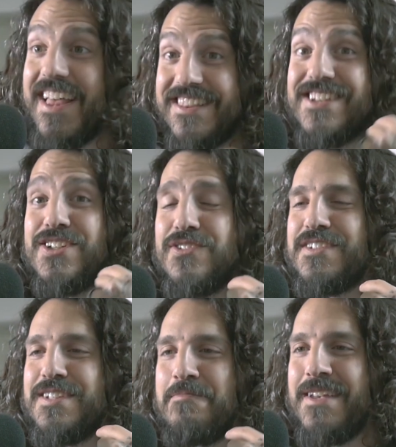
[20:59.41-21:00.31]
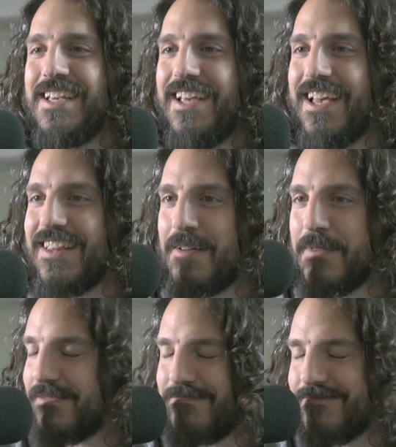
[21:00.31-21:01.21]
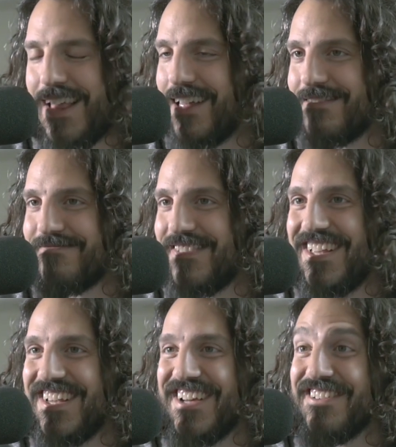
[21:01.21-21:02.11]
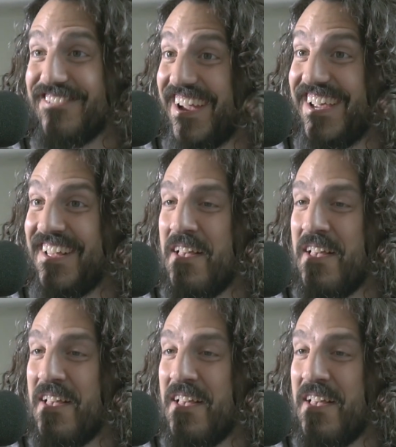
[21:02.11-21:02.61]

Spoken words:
And then she looks at me and I'm like, nah. Right?